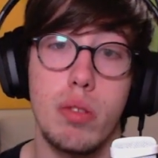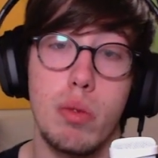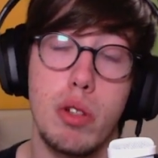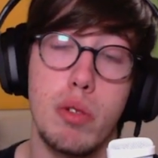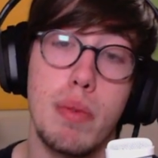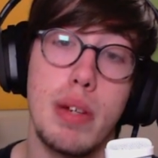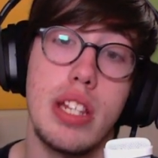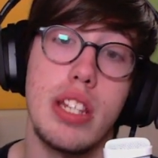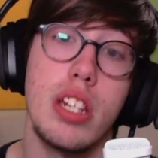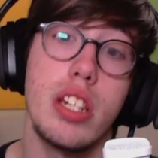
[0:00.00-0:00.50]
which
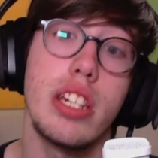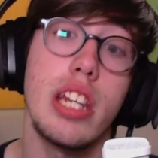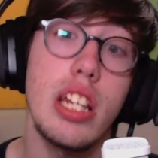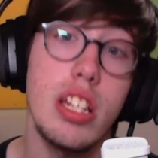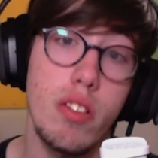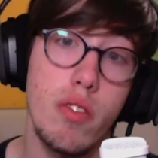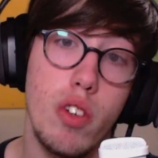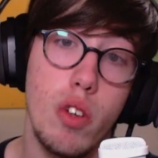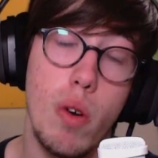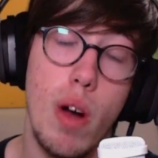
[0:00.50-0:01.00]
means it
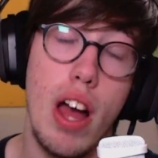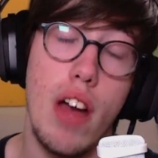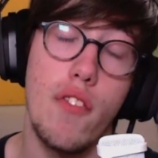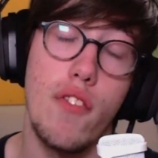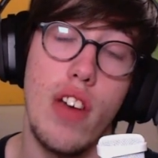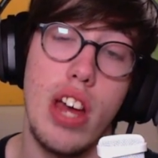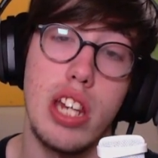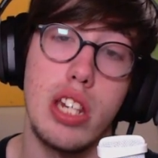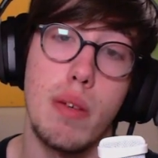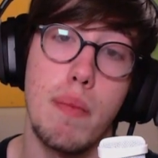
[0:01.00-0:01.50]
doesn't require
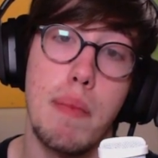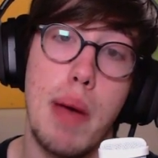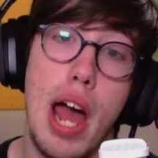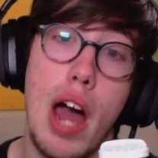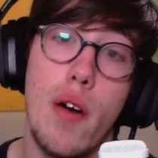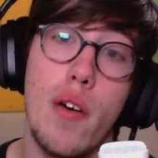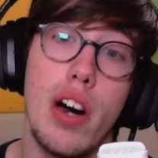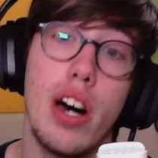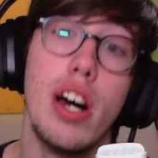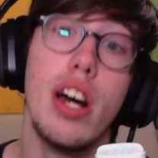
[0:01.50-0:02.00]
phantom
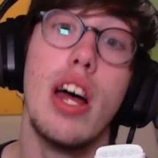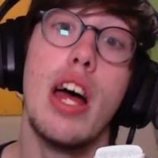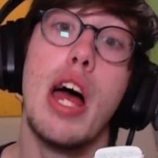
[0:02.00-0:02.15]
power,